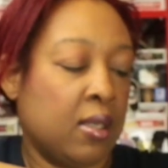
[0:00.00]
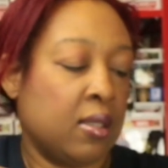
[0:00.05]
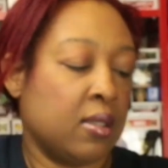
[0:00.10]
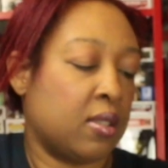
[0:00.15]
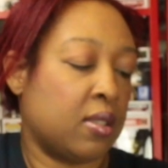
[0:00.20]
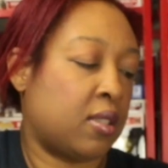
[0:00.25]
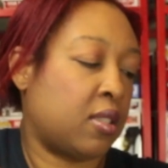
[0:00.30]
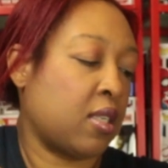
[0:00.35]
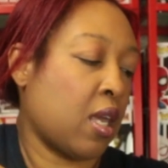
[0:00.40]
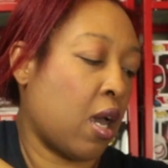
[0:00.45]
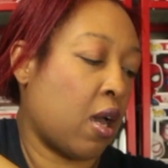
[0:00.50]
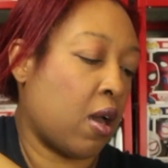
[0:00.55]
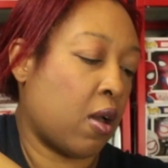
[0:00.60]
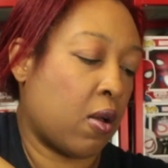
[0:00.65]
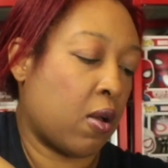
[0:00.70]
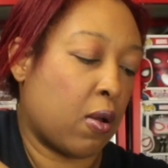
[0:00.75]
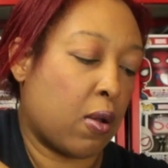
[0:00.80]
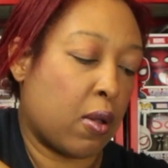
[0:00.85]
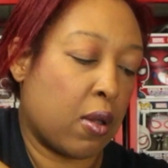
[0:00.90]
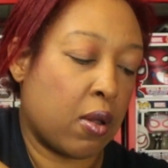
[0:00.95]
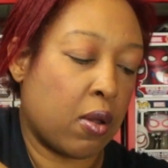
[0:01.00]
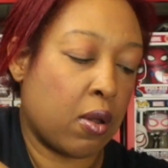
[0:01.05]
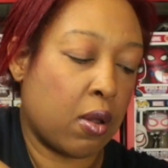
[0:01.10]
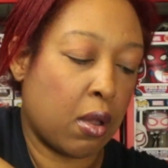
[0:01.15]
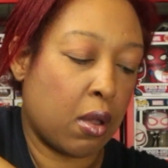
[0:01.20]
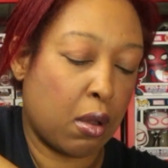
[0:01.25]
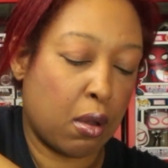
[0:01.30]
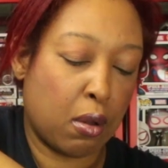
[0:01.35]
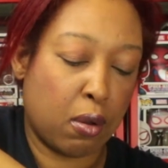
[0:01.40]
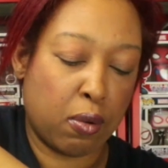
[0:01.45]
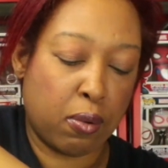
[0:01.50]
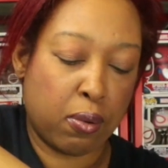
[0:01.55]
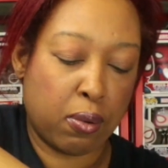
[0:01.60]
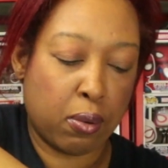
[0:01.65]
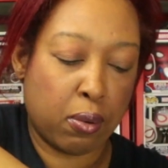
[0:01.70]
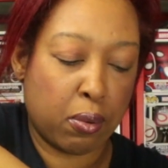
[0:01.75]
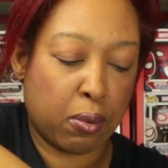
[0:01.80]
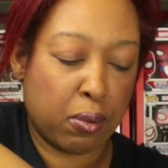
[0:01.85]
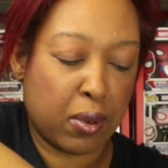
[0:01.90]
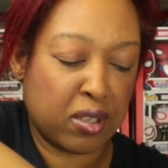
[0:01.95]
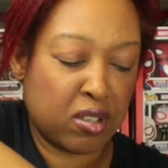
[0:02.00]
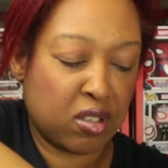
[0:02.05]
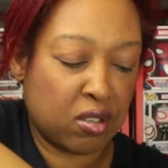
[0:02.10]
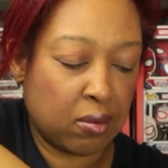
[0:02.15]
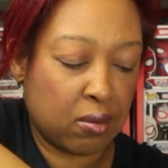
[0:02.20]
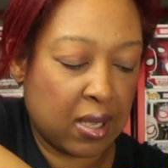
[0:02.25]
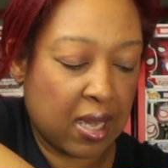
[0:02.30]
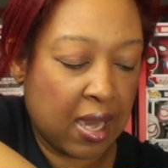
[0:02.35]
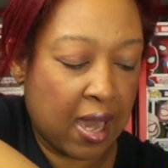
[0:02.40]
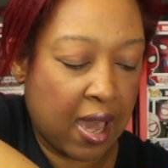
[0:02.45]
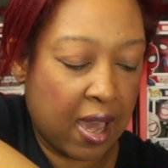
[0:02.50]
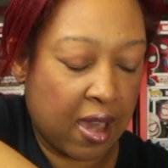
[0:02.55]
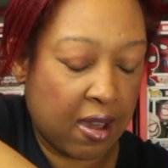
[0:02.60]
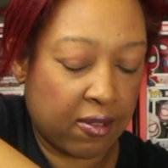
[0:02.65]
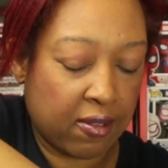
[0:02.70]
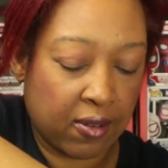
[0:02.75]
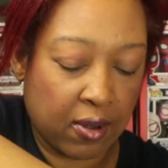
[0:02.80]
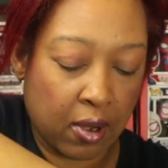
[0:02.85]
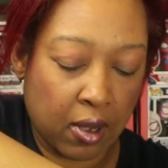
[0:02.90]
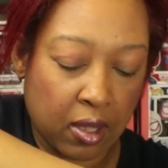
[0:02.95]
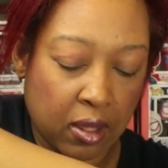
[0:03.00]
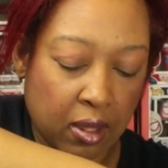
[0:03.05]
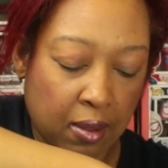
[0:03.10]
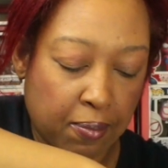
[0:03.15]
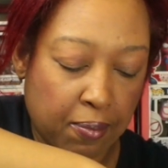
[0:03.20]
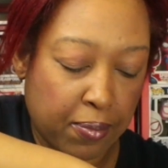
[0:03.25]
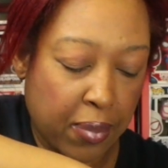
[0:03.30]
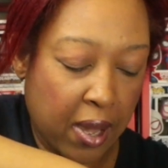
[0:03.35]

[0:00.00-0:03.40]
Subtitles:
So... What do we have in the